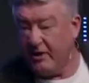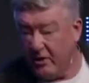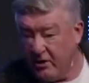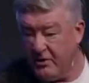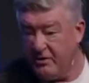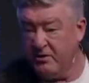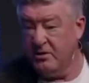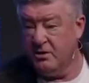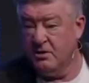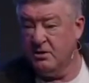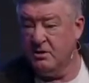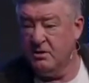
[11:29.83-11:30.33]

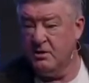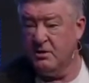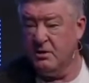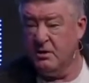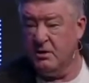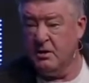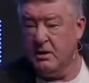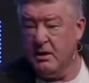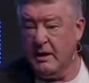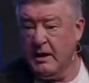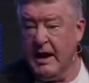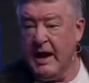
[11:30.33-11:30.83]
good.
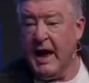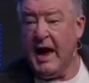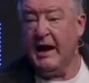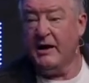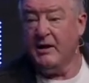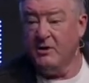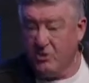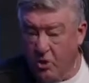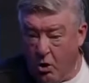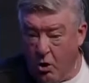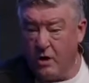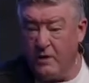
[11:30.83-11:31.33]

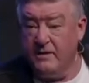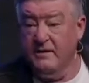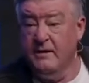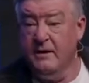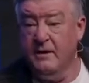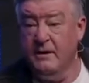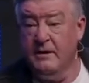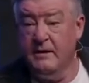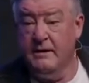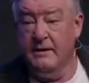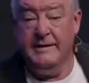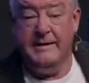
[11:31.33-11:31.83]
And God
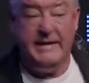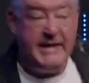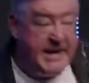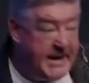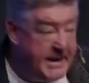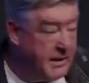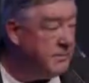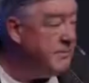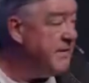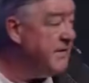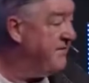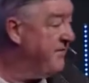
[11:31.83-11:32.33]

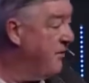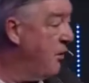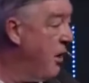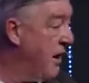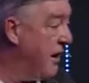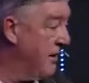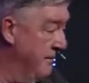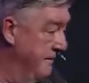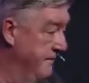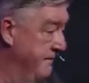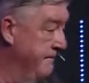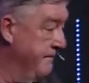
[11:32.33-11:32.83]
nailed me
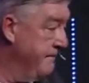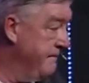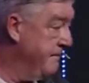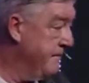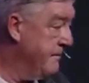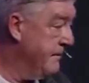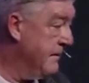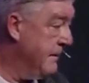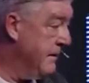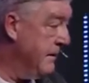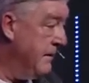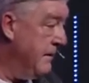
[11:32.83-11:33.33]
for it.
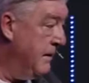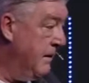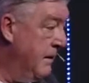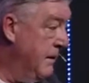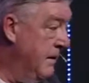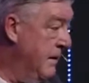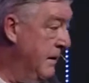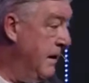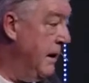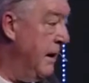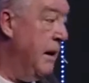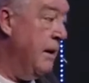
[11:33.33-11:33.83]

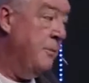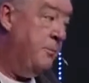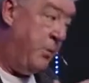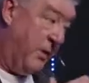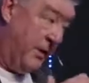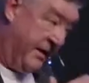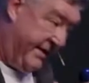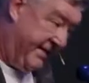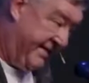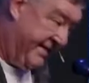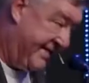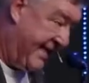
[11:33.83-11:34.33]

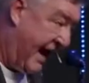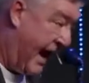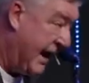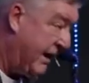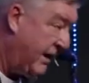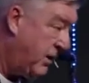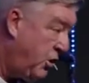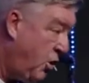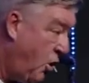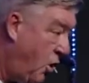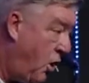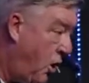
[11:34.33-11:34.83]
But
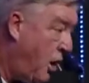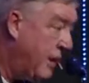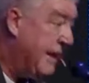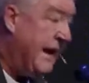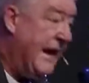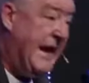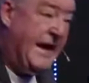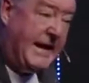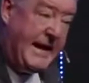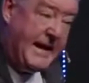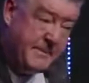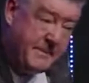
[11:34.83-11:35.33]
thank God
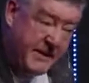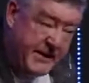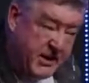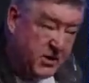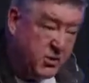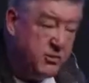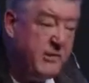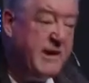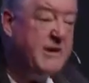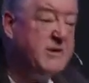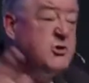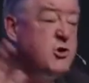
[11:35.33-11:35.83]
he gave me
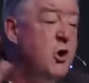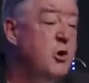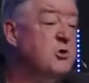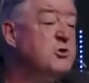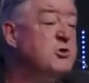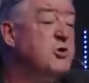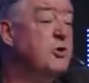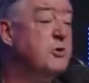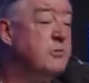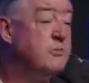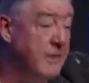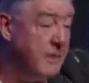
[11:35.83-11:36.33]
the grace
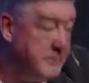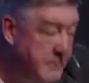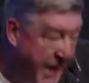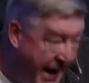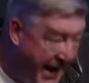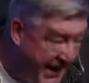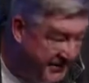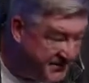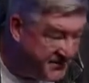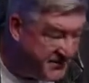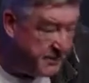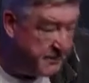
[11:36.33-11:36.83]
also to
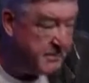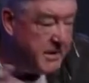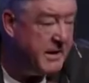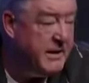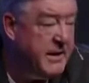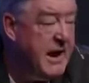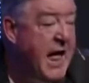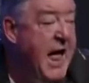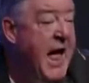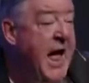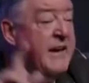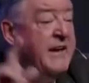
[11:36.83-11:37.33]
repent from
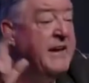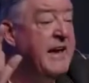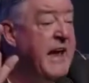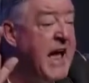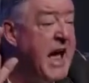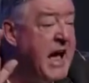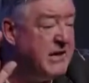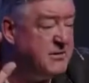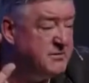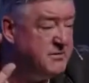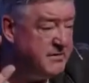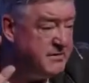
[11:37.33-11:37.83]
it and to
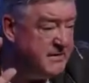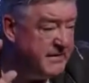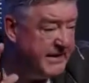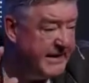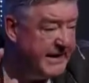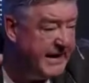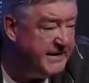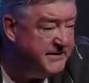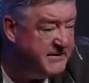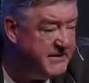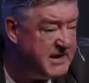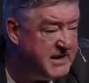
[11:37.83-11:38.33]
ask for
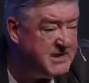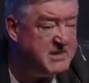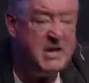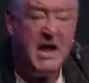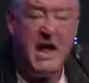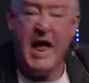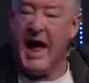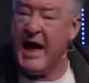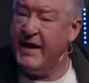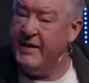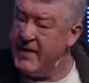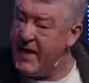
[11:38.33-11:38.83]
forgiveness.
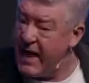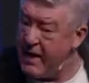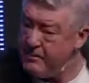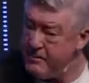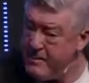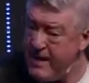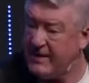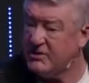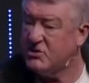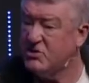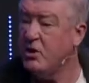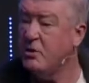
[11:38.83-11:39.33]
And that
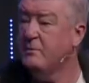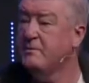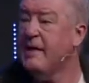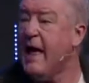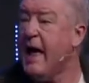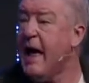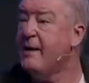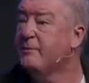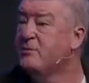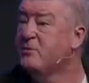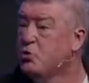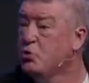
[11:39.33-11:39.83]
meant
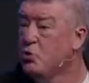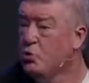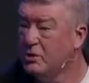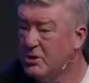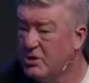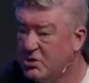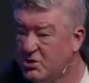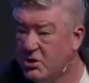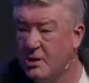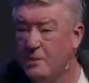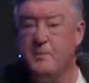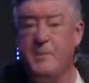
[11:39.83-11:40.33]
sometimes going
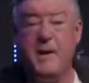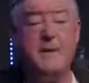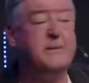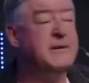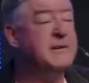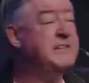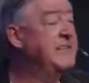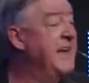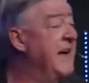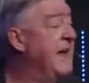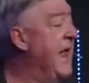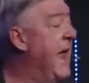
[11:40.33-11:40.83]
to some people
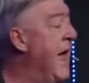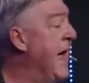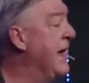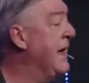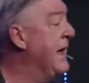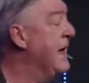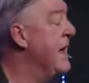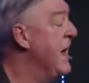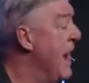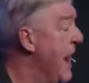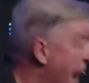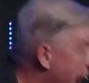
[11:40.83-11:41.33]
and saying,
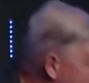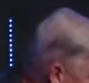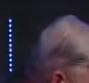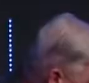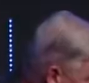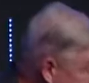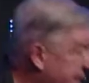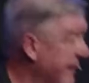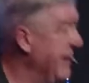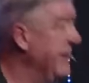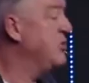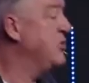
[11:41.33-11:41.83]
hey,
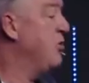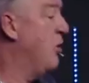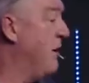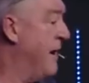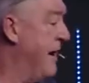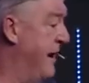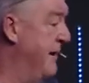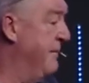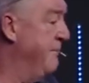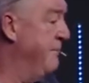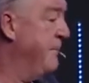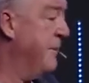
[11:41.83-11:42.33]
I'm really
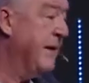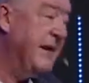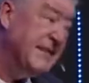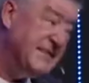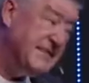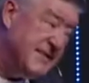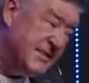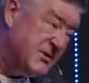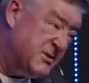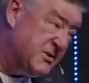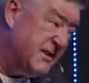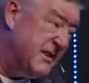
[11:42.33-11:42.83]
sorry
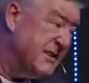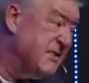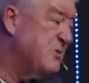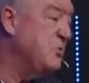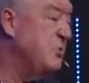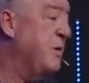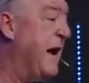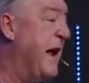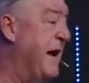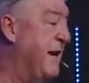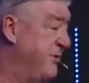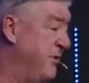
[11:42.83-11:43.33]
because this is
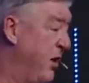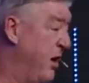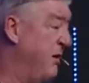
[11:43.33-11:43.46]
what I've